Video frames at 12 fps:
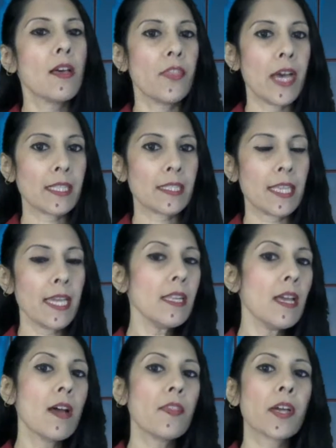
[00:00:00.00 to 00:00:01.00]
That said,
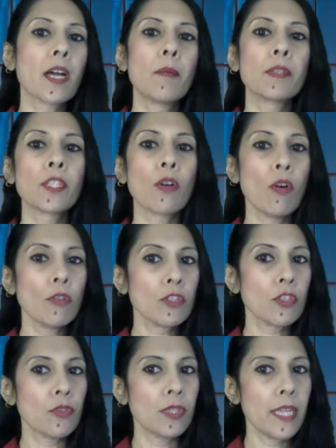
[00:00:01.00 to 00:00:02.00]
the committee
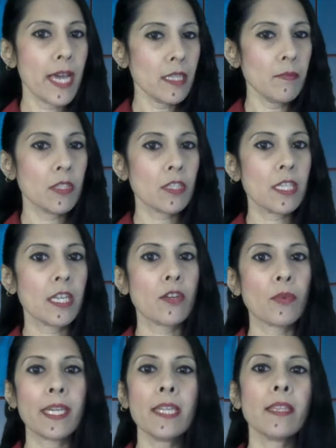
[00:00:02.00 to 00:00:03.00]
also unanimously
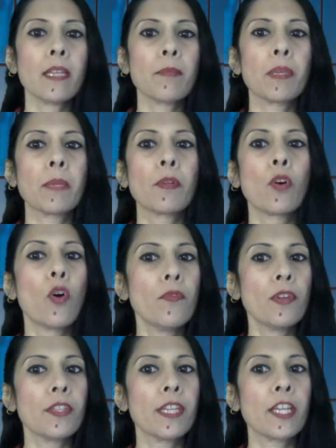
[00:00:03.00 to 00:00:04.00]
agreed that people
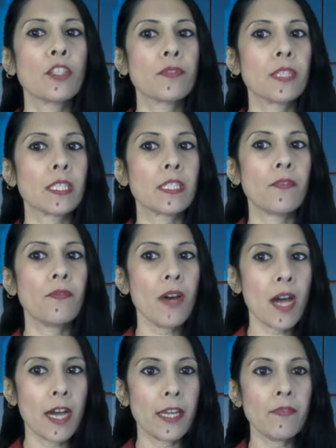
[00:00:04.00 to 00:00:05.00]
over the age of
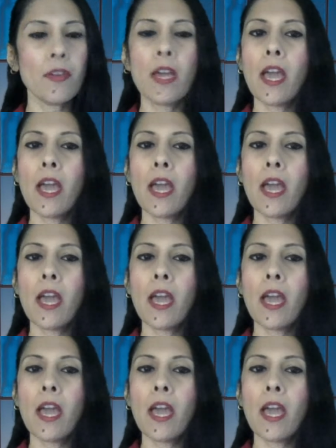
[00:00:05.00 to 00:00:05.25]
65